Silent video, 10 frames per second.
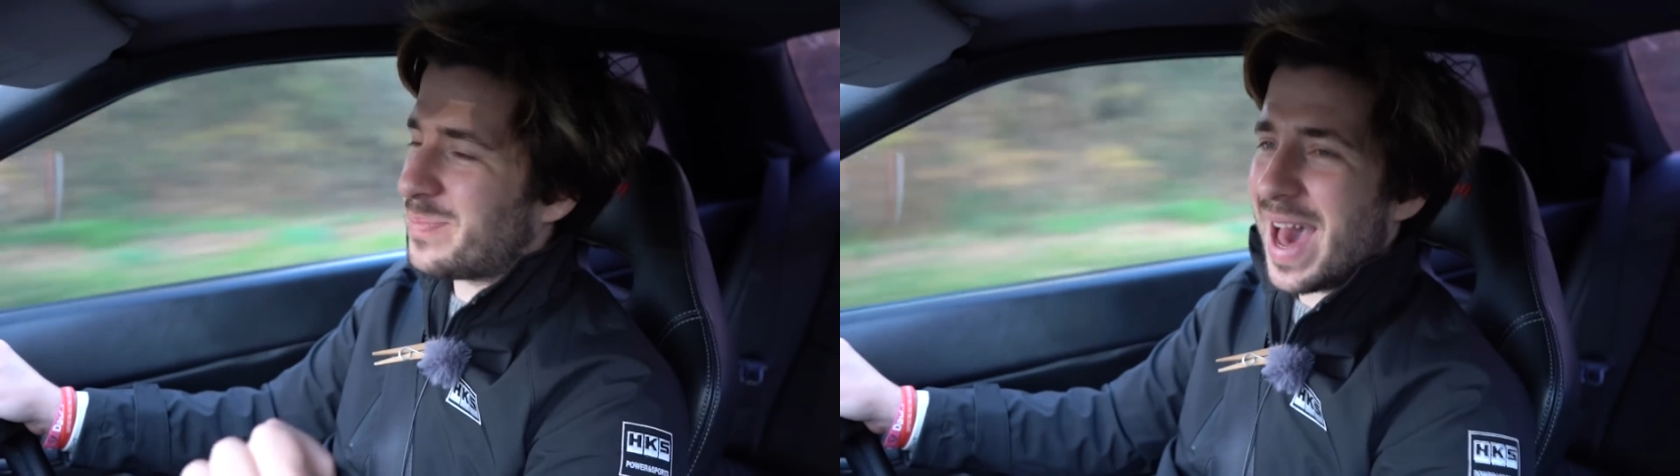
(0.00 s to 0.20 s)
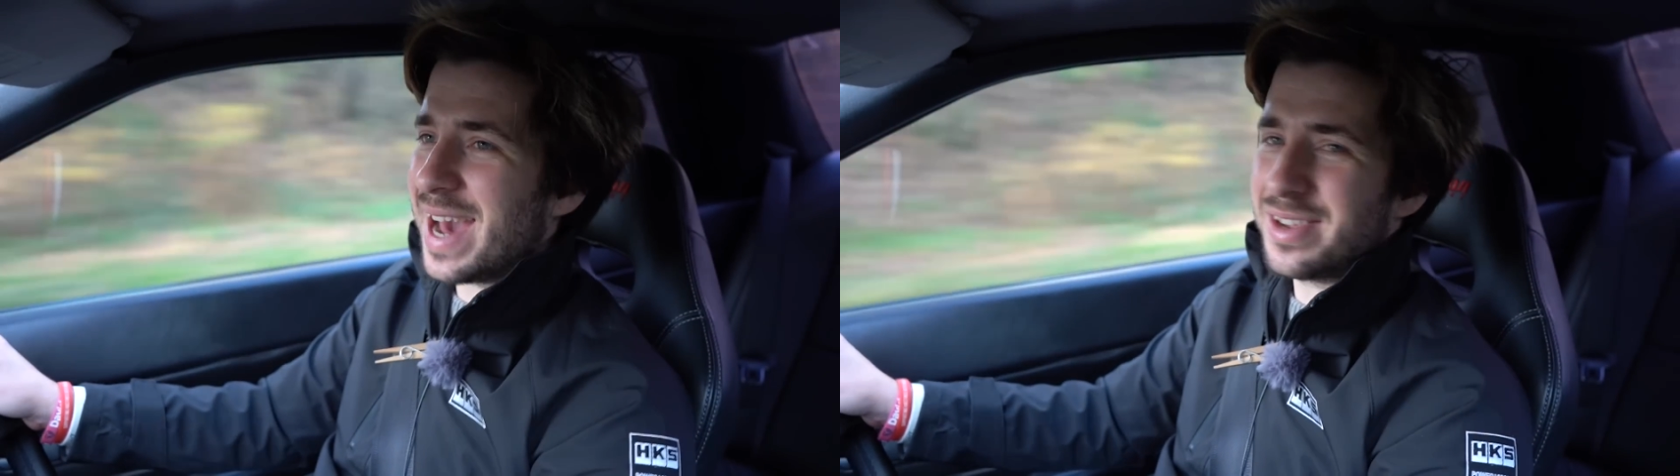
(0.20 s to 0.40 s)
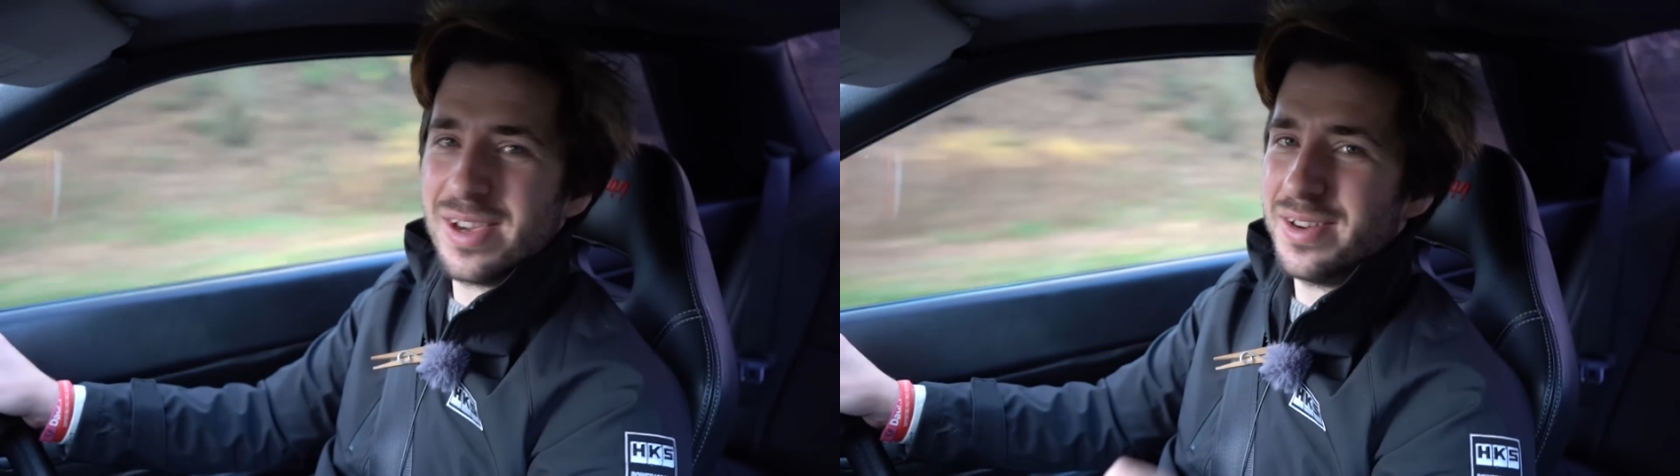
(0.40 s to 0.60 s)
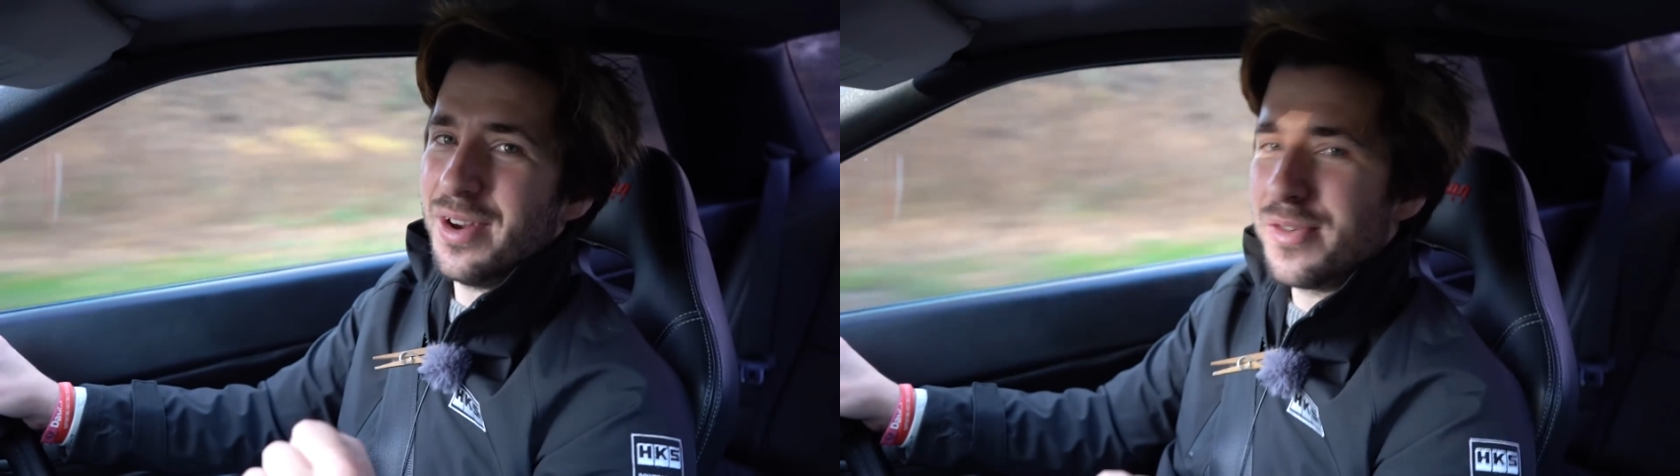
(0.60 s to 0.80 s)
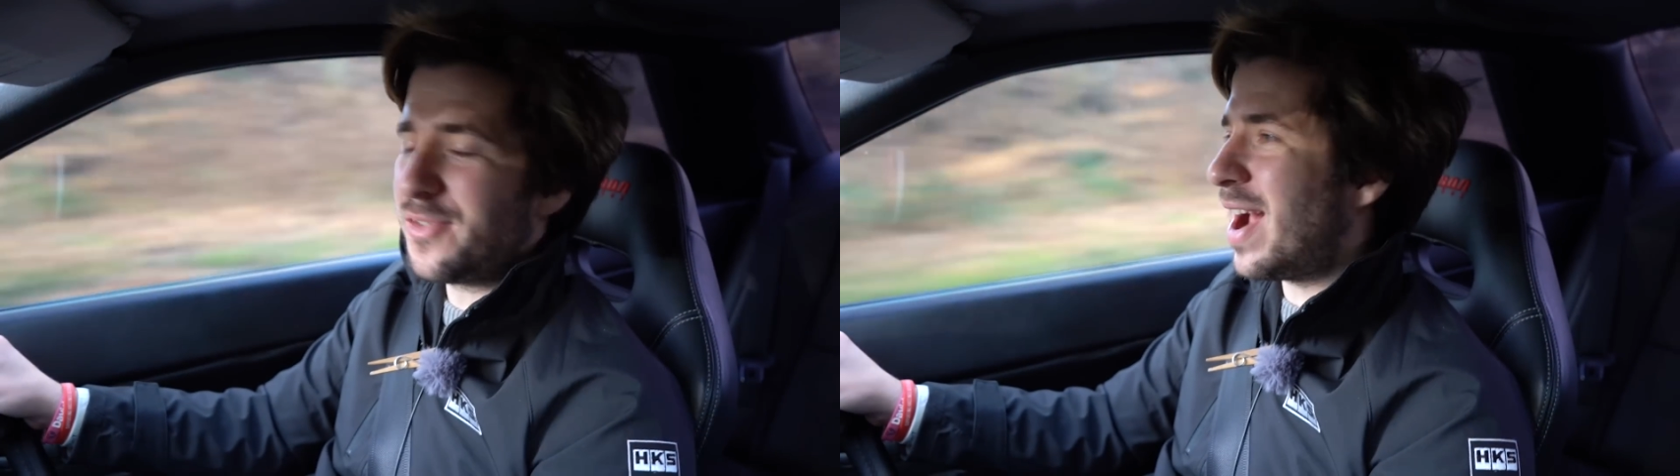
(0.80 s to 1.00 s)
back to, you
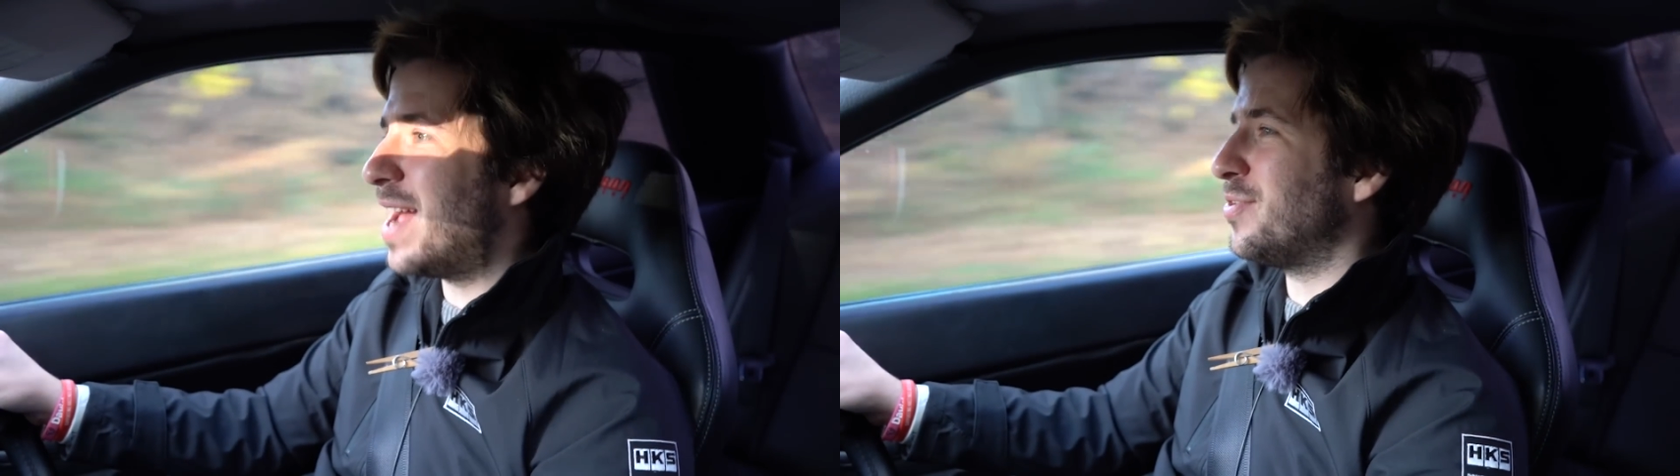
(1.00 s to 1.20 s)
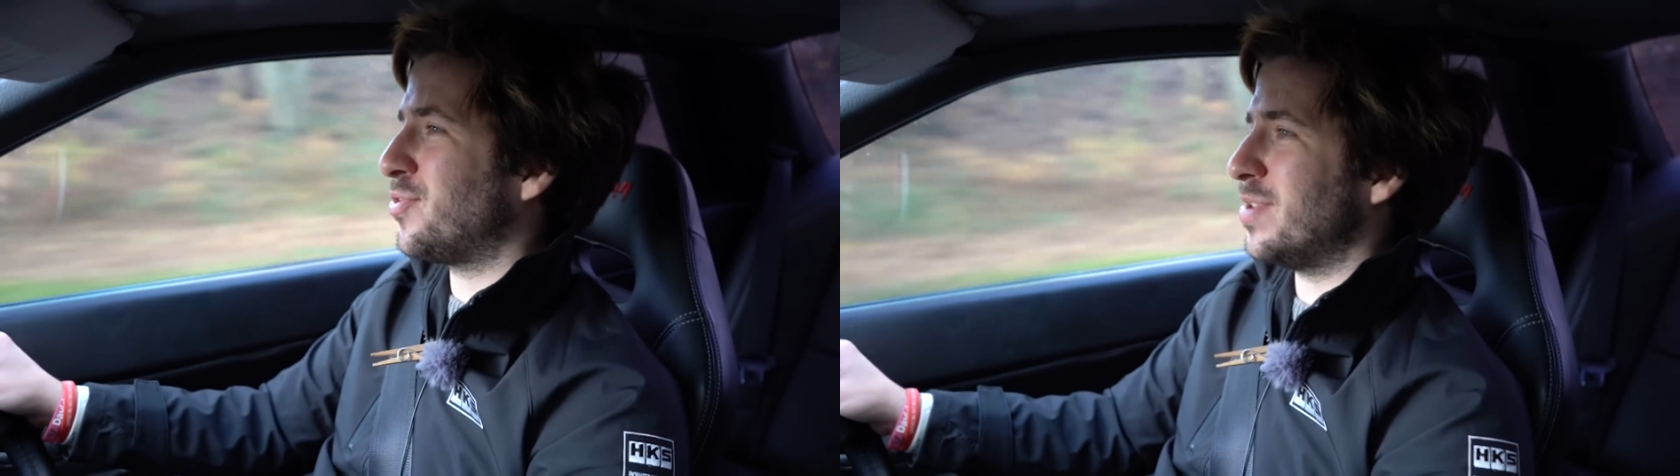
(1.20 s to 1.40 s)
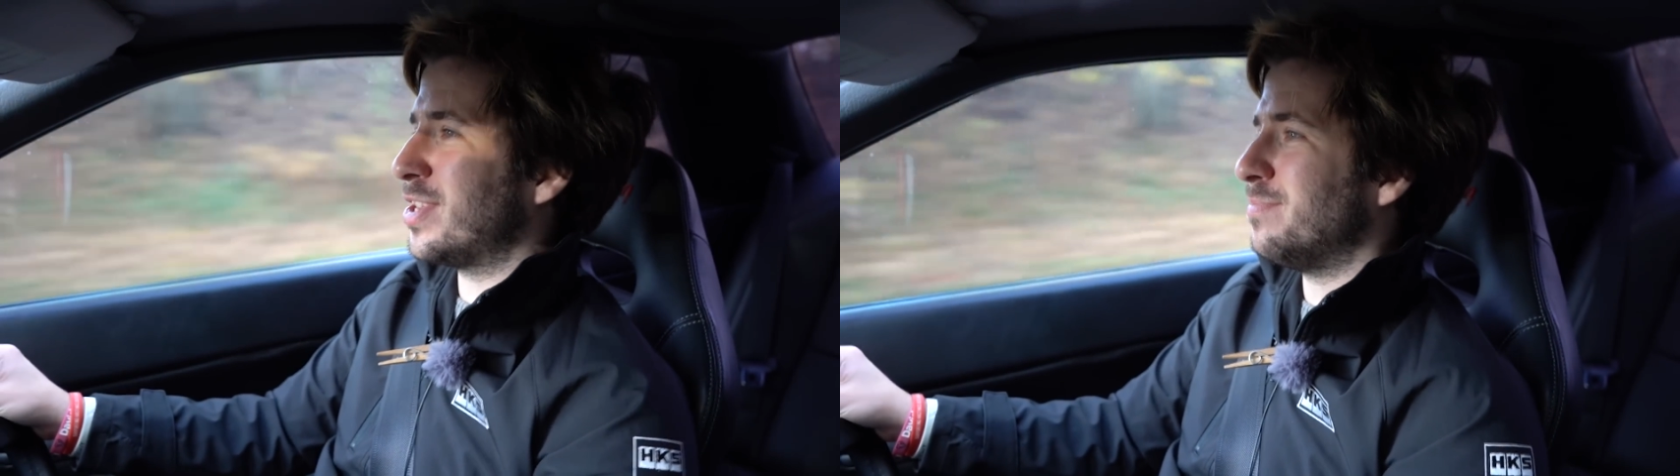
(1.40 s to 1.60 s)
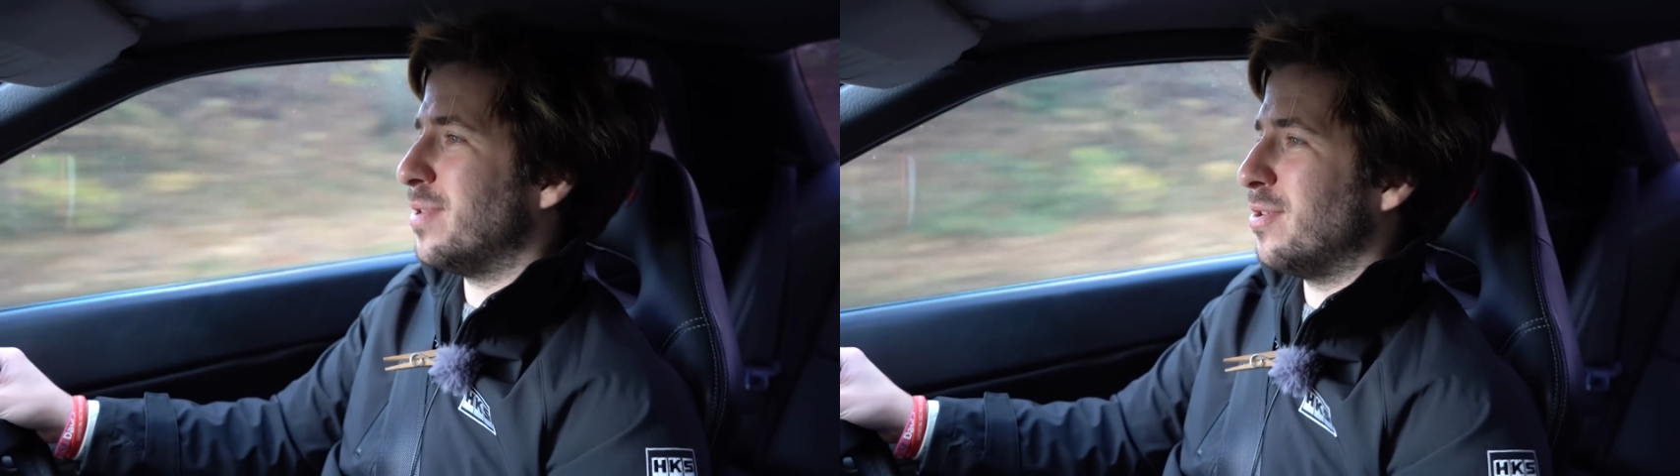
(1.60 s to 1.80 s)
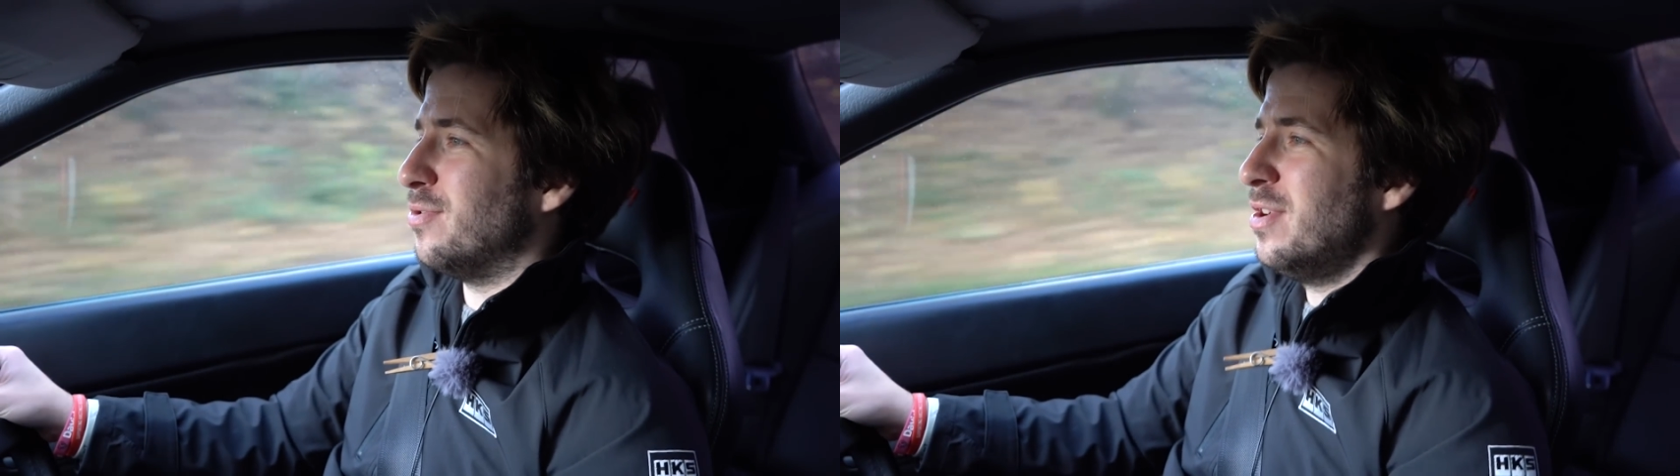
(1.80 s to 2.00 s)
know, Gran
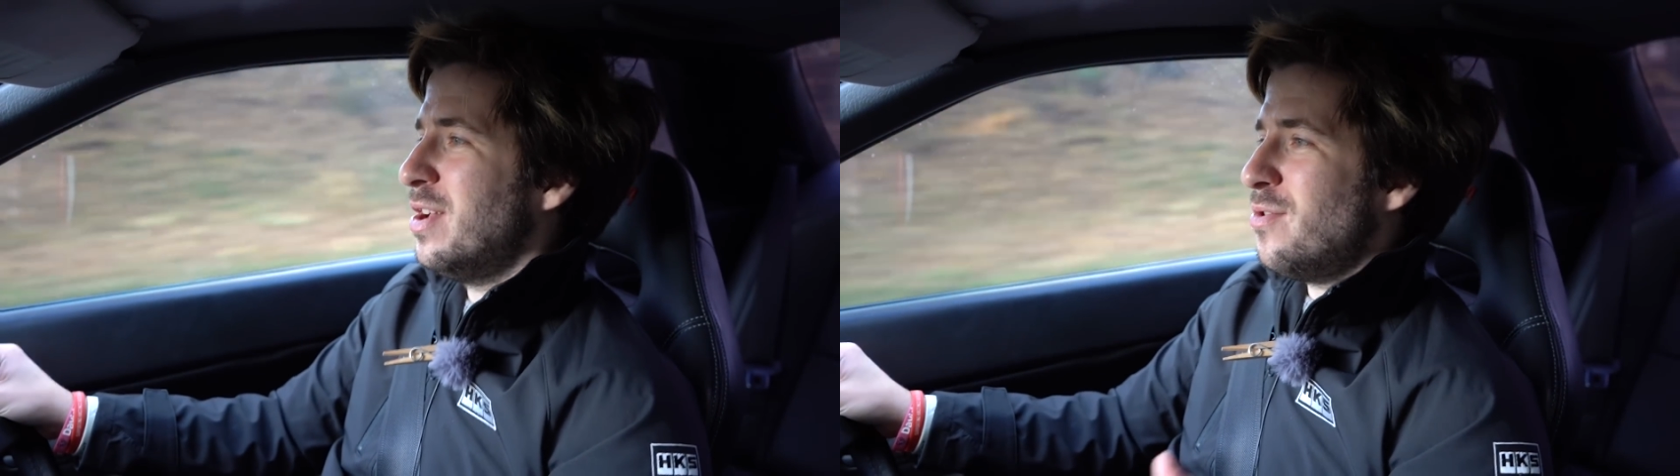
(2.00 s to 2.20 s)
Turismo,